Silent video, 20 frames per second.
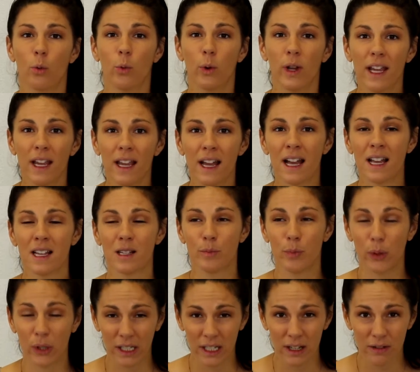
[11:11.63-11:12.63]
we as
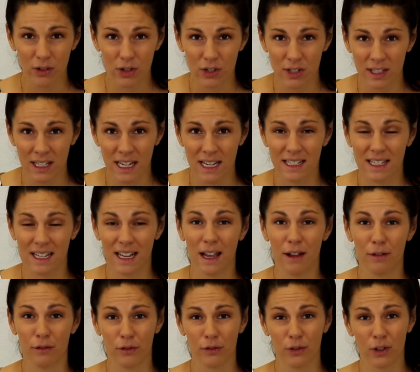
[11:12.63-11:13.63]
believers need to
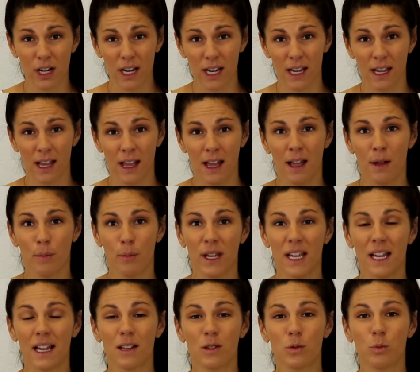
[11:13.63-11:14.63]
get free
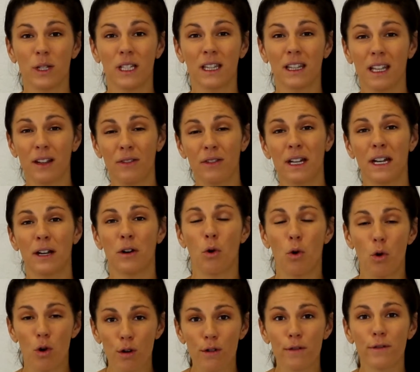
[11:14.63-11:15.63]
because we live in an
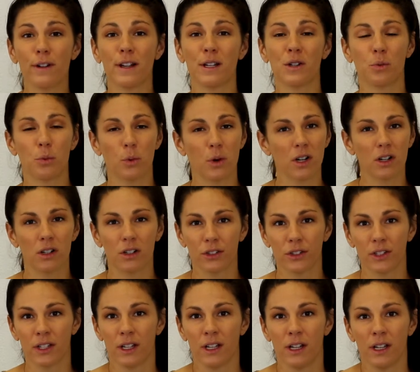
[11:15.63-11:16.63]
orphaned
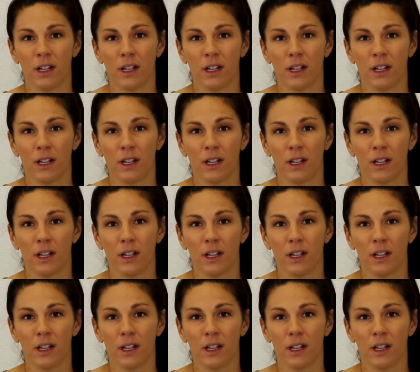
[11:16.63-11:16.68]
world.